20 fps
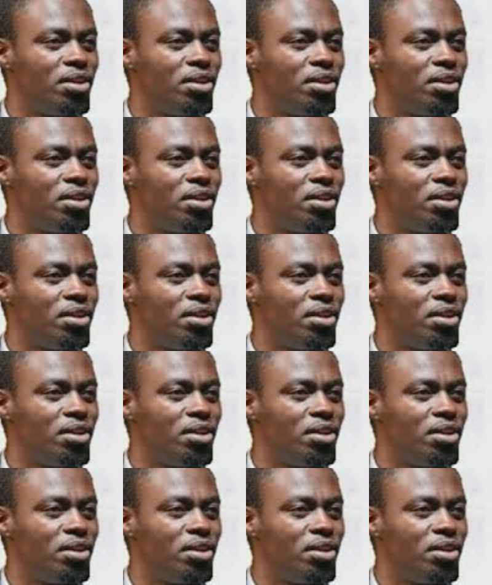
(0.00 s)

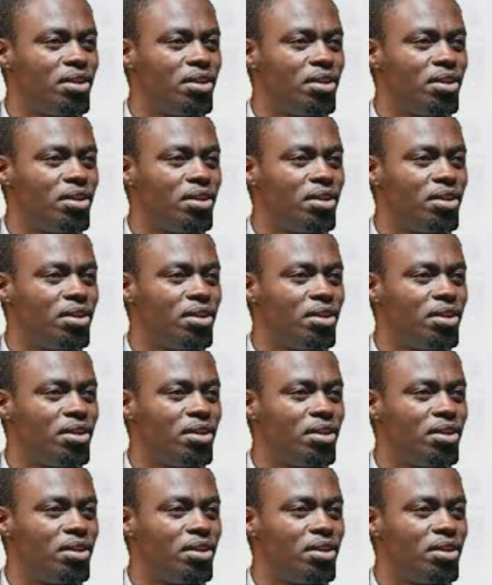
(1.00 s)

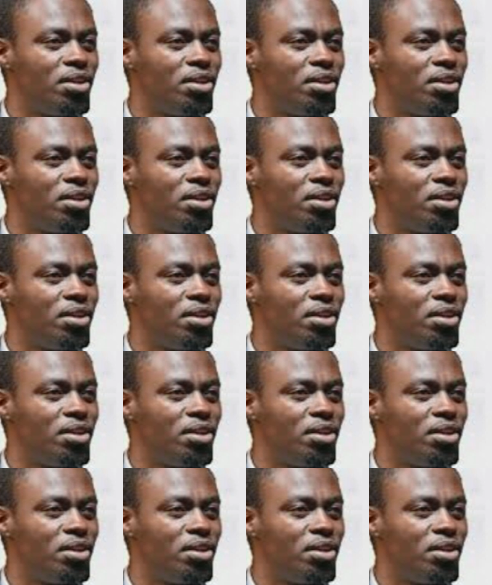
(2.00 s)

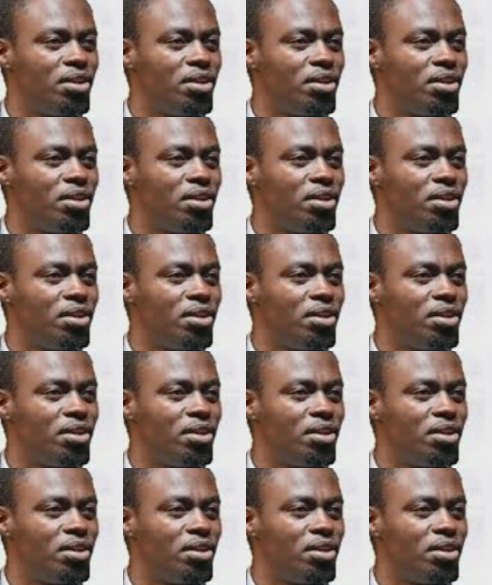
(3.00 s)

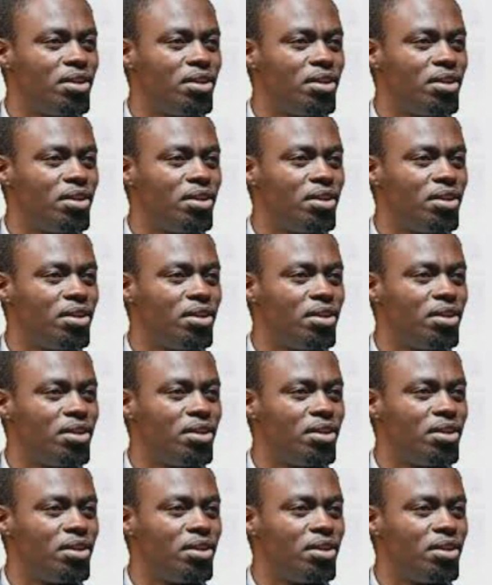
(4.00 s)

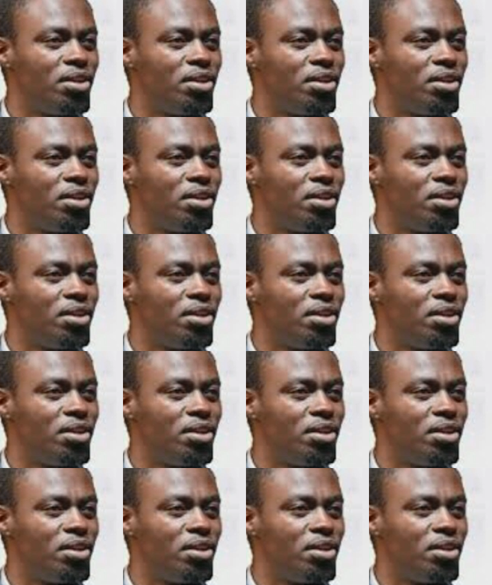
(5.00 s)

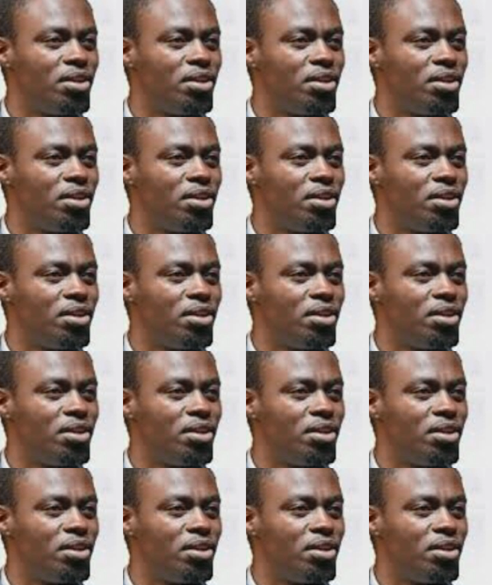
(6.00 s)

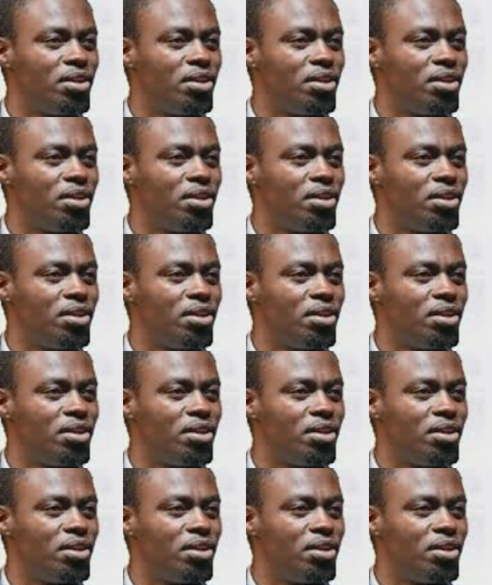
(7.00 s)
[no speech]